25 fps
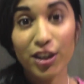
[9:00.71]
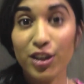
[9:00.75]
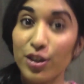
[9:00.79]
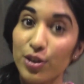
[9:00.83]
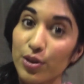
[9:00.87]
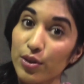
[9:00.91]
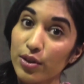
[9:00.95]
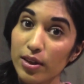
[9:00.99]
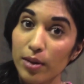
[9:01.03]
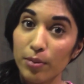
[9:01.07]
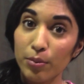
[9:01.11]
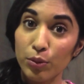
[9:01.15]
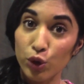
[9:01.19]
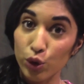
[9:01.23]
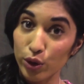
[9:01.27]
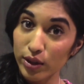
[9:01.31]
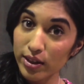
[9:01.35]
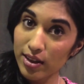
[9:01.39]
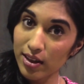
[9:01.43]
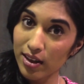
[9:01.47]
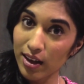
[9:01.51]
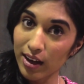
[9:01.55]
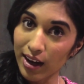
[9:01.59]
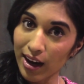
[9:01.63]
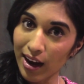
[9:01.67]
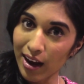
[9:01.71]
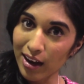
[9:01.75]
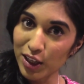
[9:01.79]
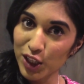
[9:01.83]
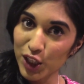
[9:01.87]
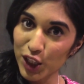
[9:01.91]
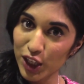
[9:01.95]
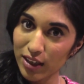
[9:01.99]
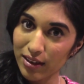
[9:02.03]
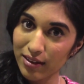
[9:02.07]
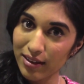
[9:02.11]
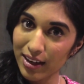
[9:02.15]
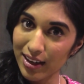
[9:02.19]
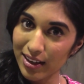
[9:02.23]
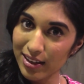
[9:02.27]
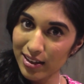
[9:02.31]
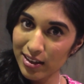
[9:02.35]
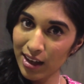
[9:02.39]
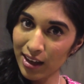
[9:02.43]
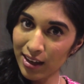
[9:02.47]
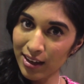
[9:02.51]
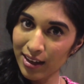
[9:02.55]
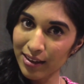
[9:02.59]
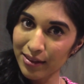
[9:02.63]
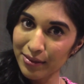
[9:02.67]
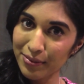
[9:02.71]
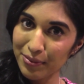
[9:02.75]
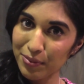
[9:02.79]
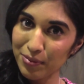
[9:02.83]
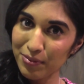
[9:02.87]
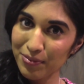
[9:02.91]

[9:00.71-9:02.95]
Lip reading: to do some drizzling action in a second.